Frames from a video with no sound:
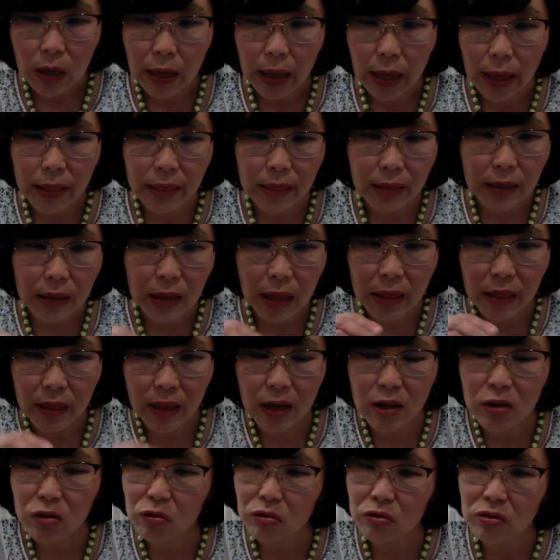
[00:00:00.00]
And
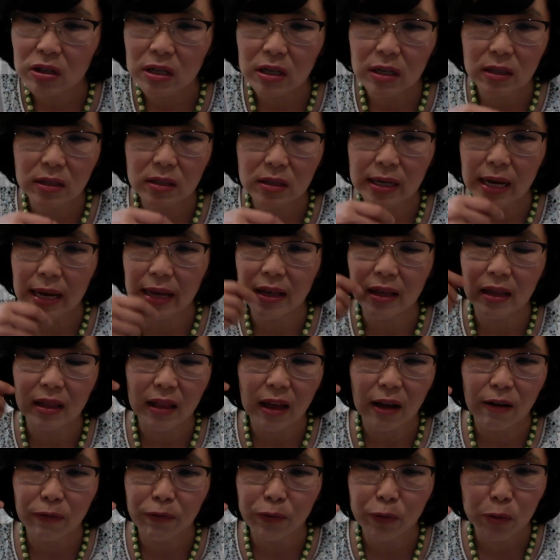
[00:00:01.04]
then you're taking
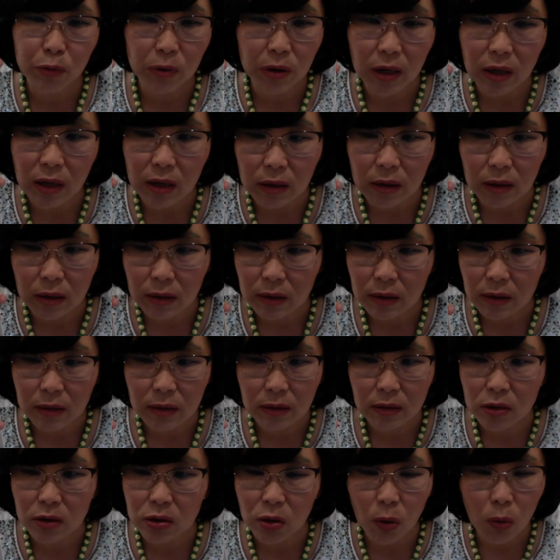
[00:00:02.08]
that food in.
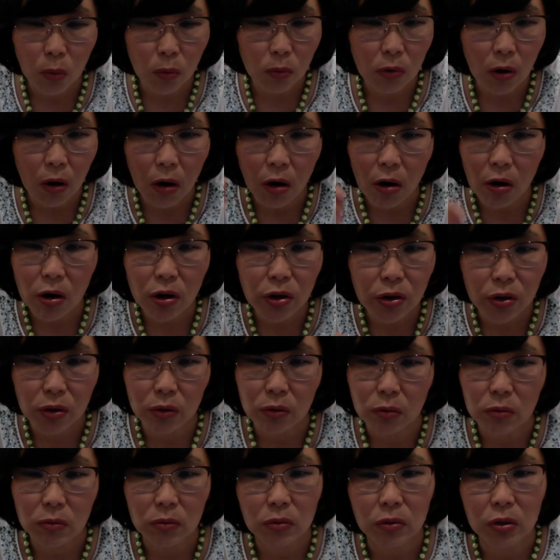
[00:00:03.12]
Don't
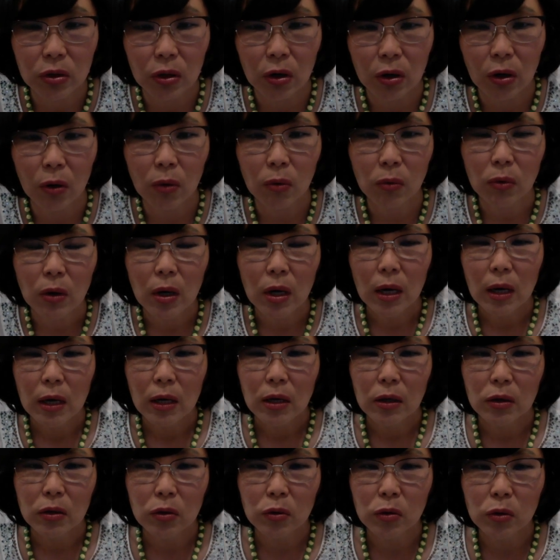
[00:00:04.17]
argue,
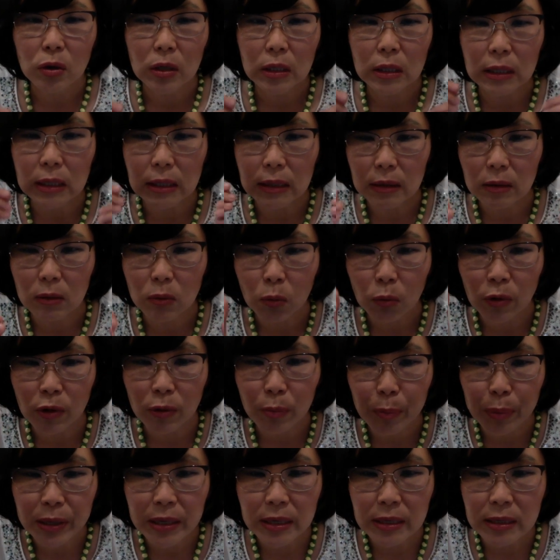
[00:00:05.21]
Eat
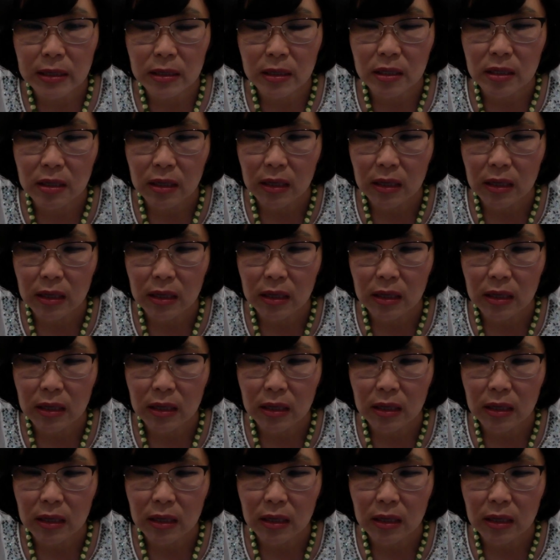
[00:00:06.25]
with peace.